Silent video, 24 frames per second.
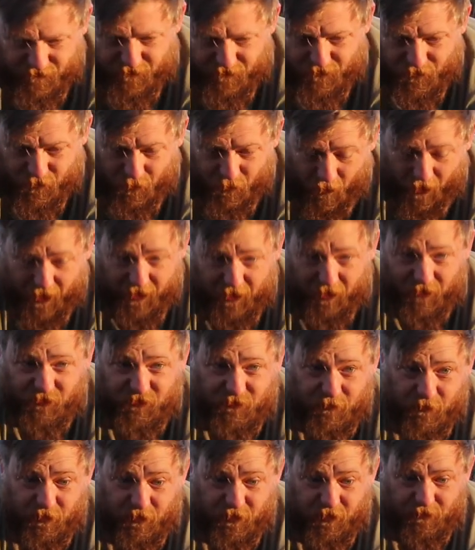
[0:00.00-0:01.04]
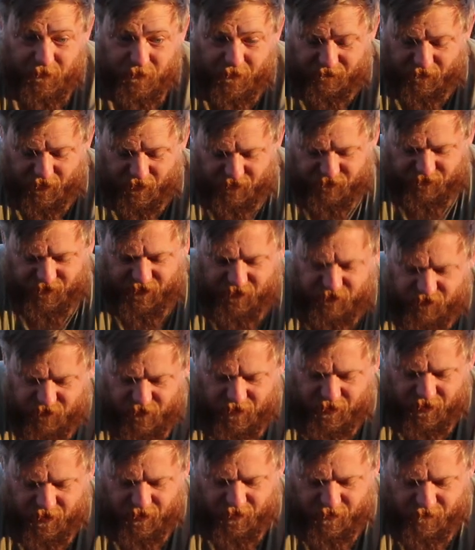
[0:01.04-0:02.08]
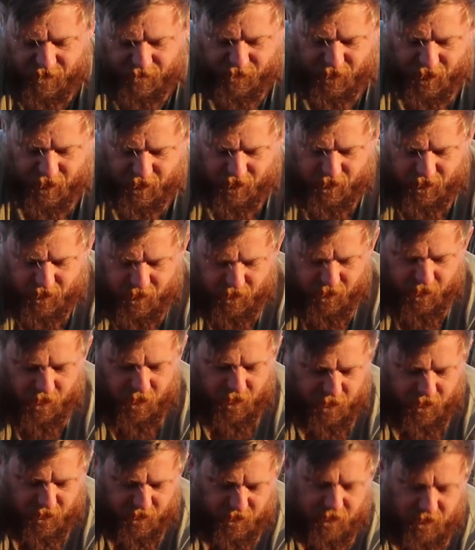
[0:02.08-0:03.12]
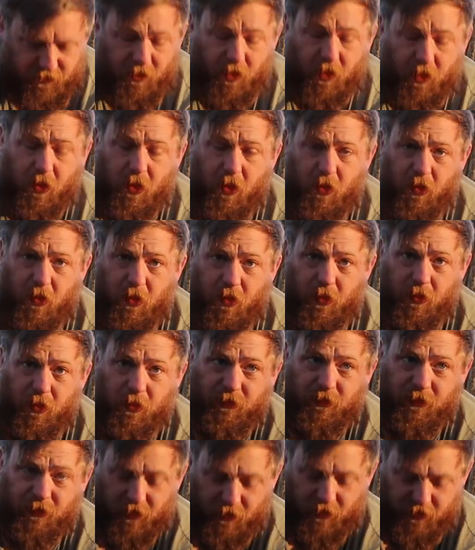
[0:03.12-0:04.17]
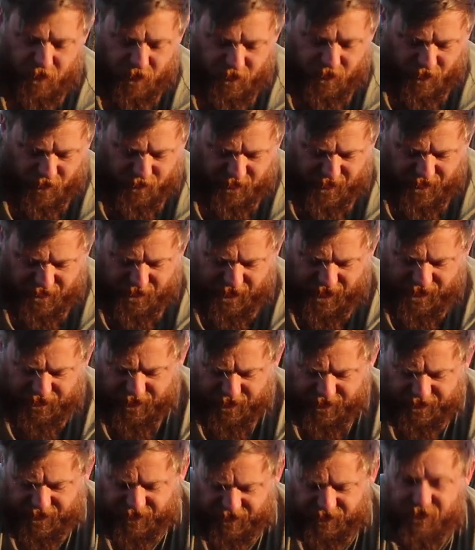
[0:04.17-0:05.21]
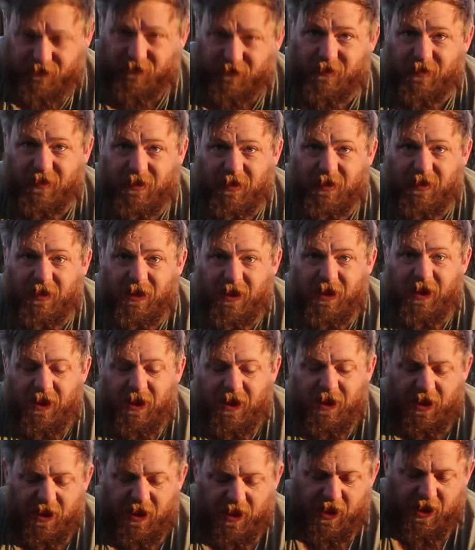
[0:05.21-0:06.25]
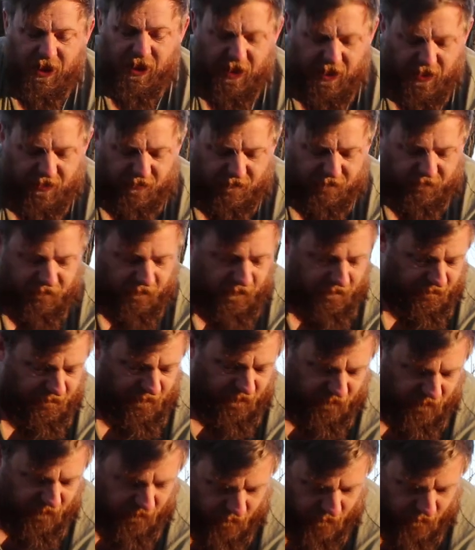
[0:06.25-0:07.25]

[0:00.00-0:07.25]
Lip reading: quite a lot smaller than my first fish. But on a lake like this, every fish is